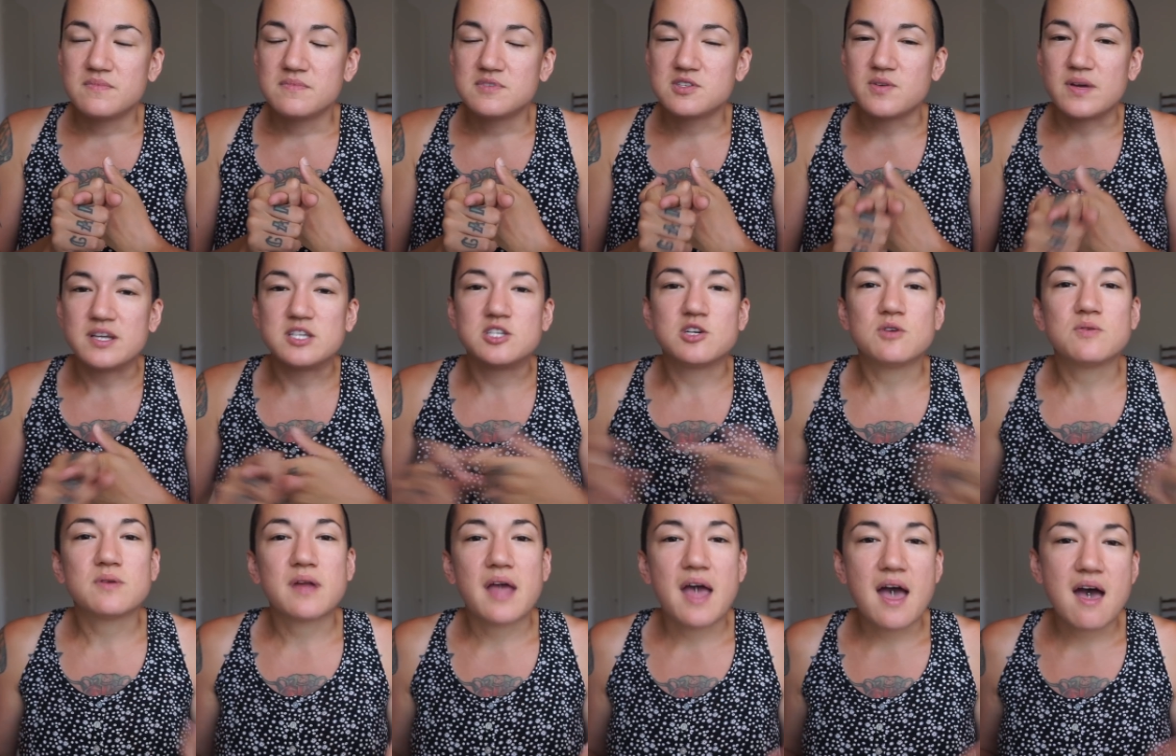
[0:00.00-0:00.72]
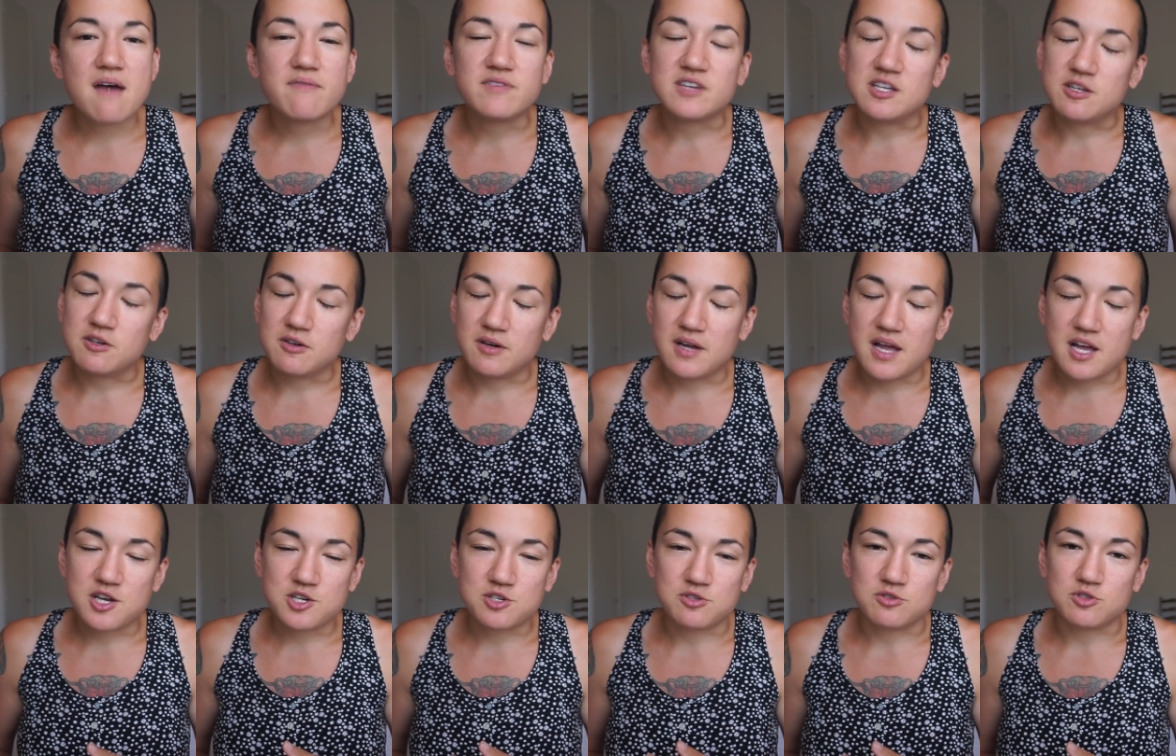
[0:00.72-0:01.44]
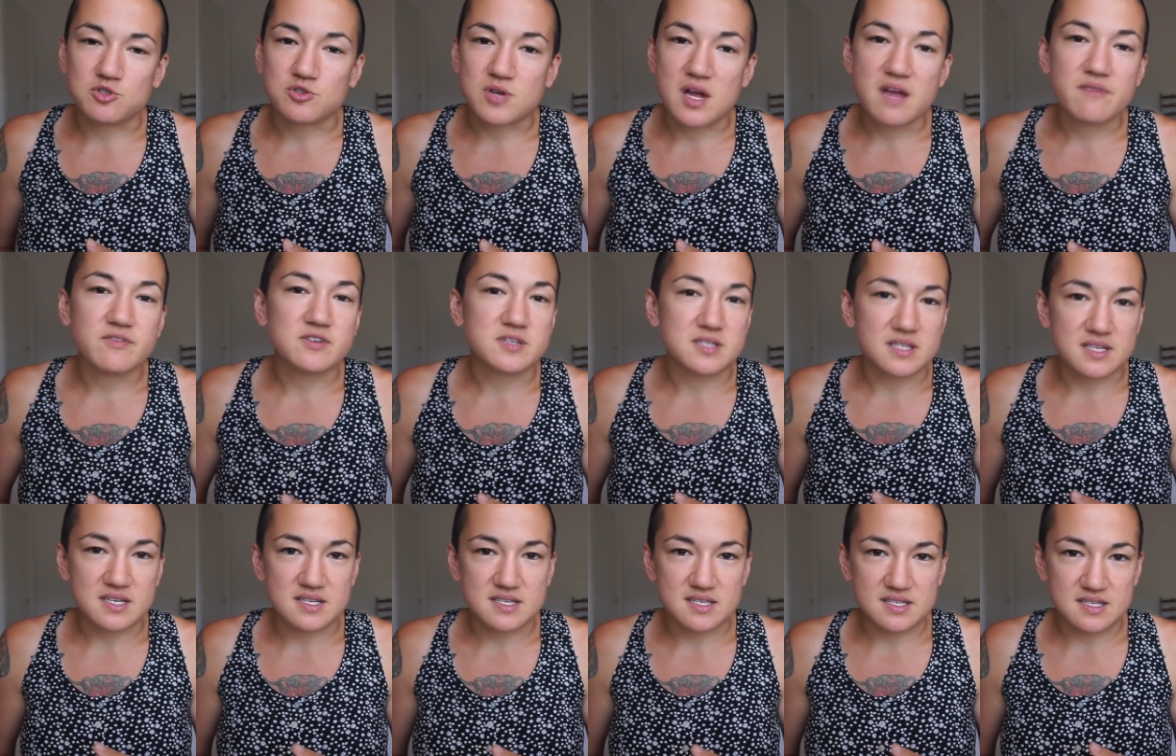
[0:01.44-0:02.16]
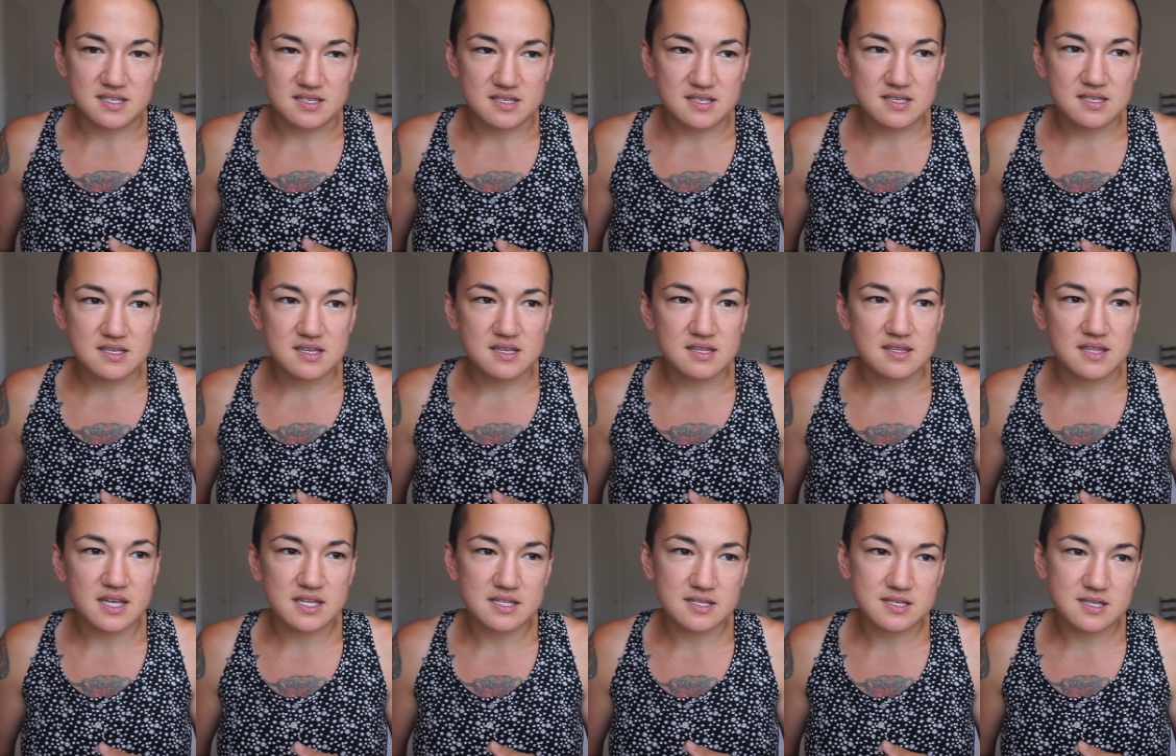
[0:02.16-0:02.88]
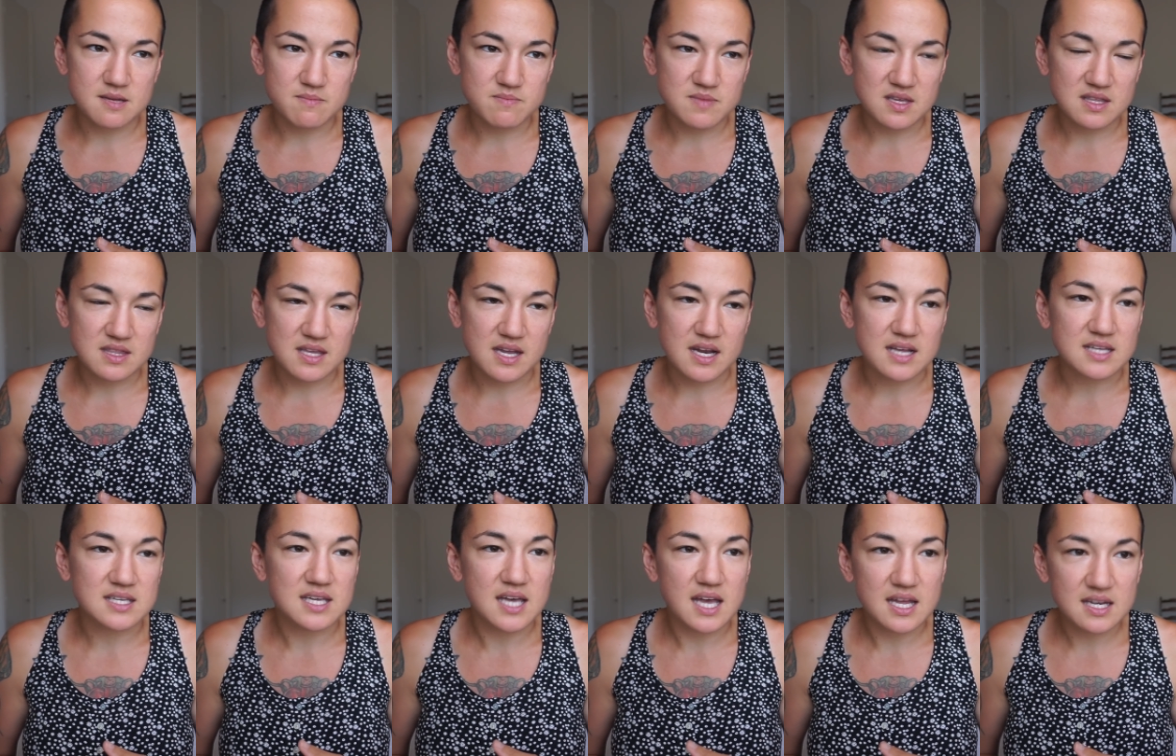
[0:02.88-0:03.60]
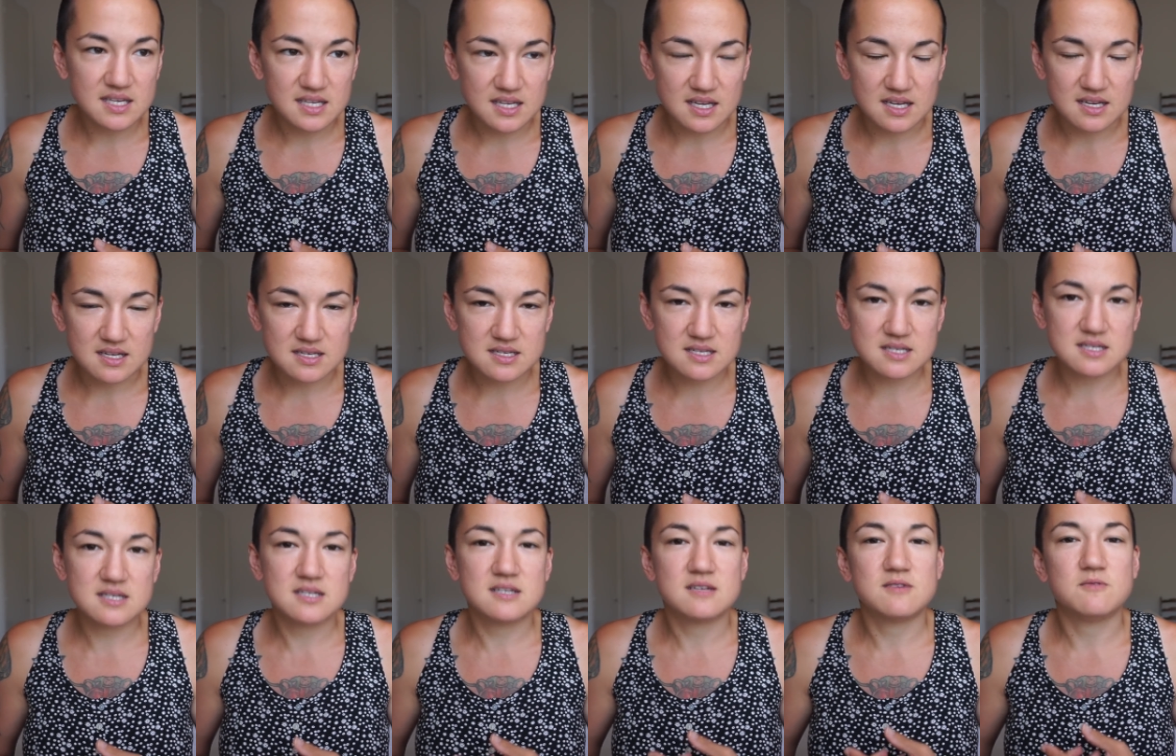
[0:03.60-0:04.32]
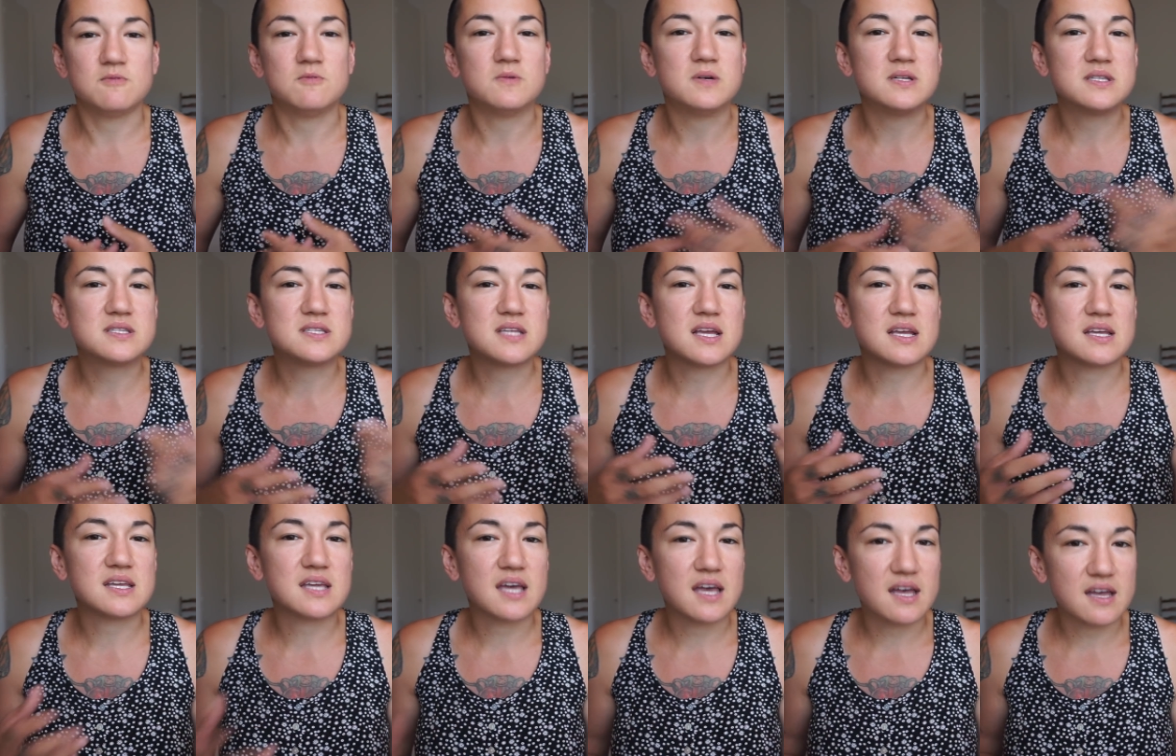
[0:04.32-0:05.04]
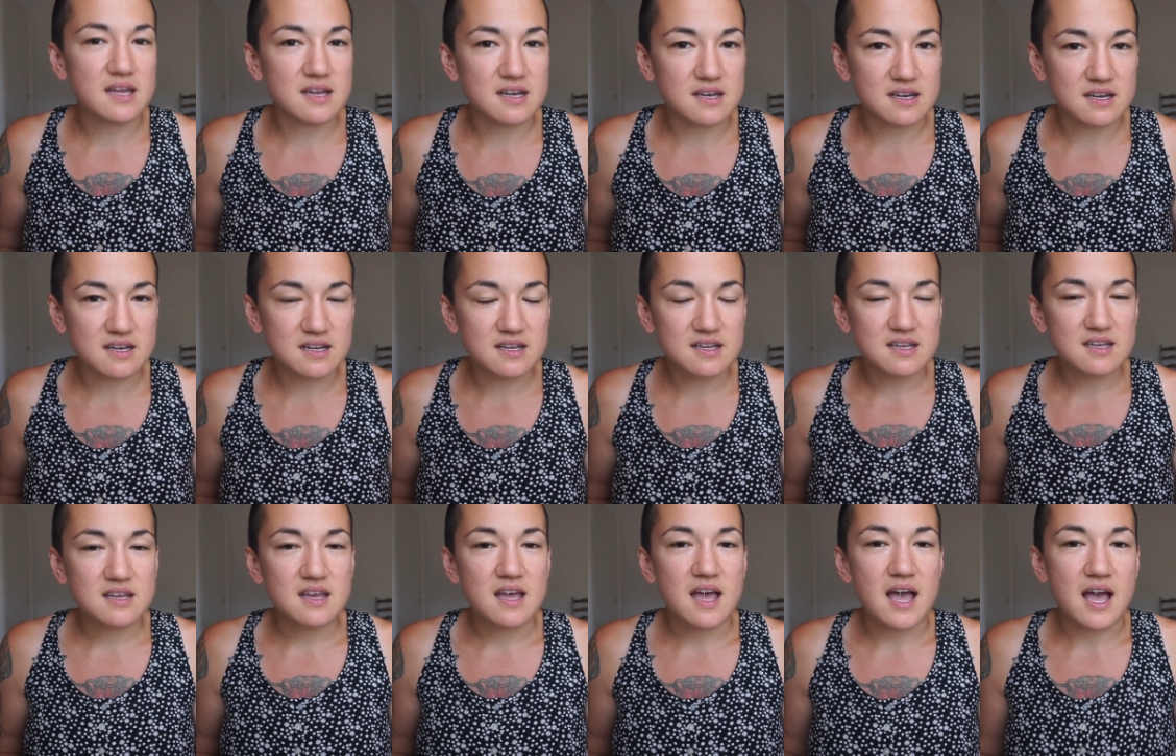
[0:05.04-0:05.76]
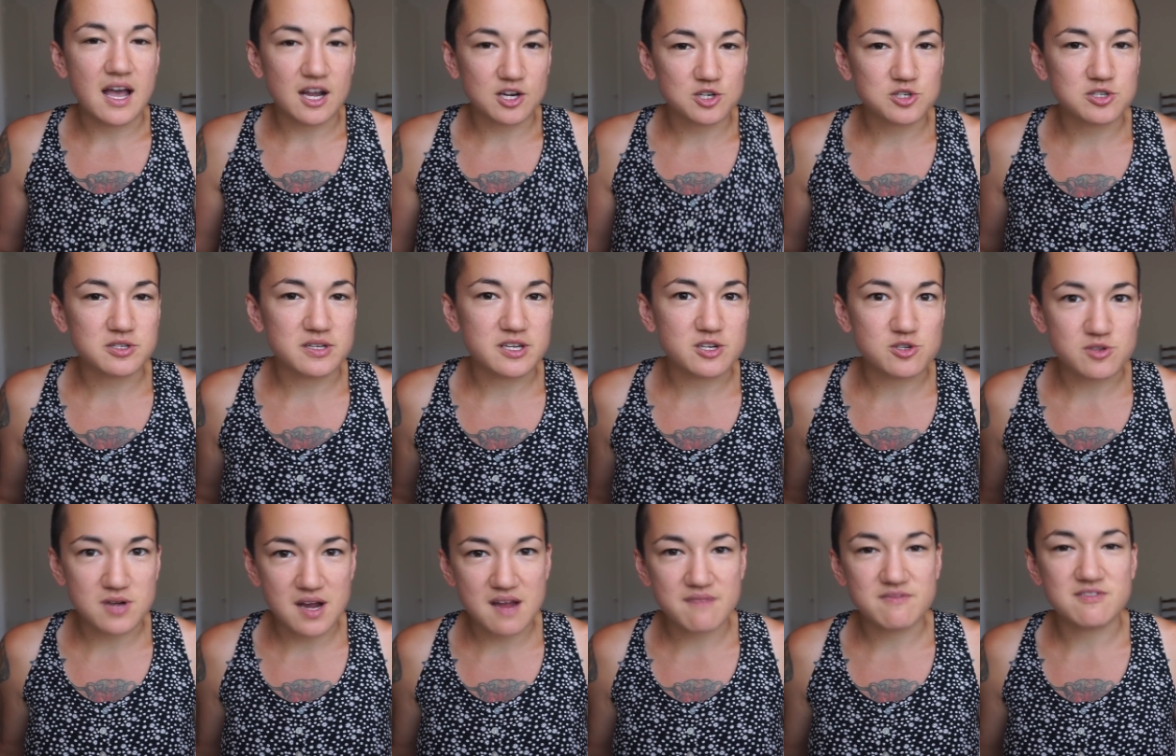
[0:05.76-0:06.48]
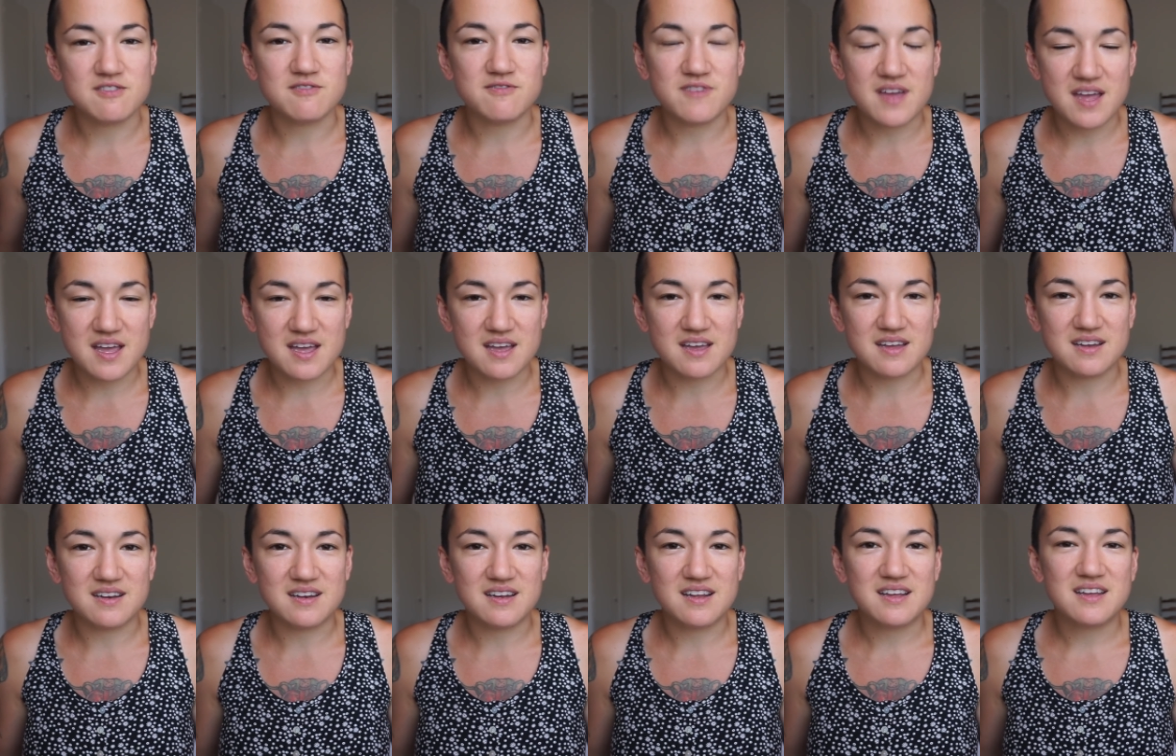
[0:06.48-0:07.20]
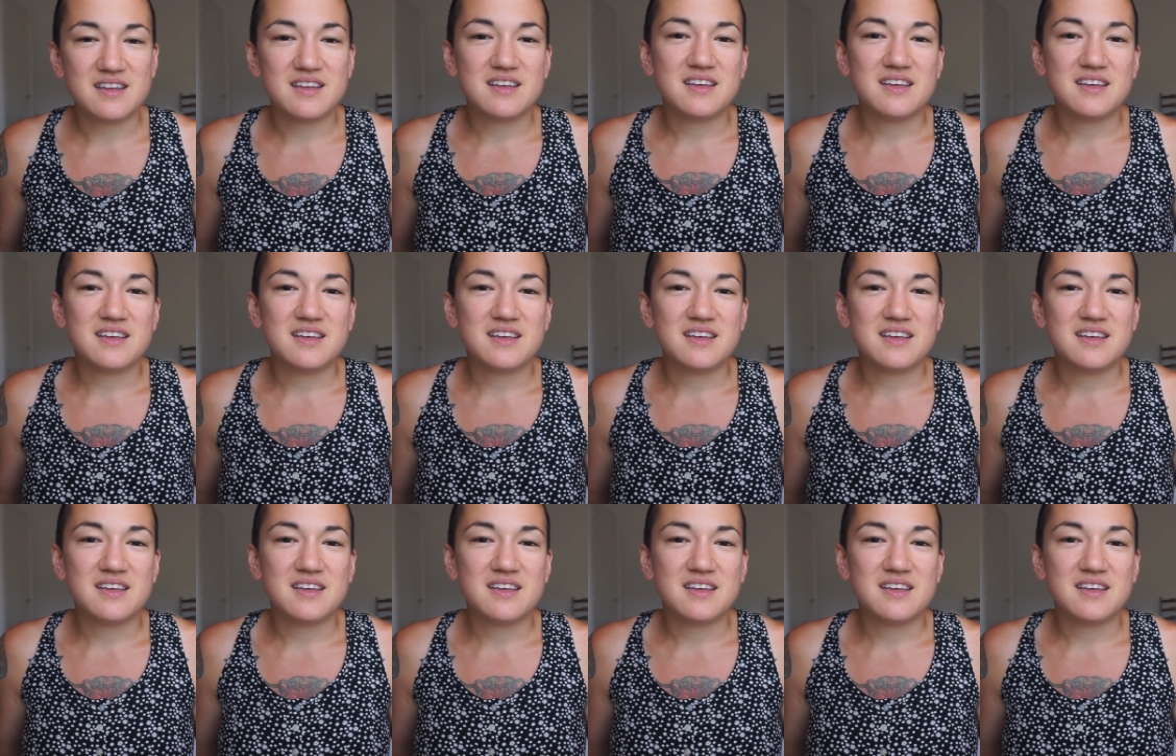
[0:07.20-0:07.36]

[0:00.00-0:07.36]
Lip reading: So I don't have an international driver's license. That's something that I can get once I can actually drive the van.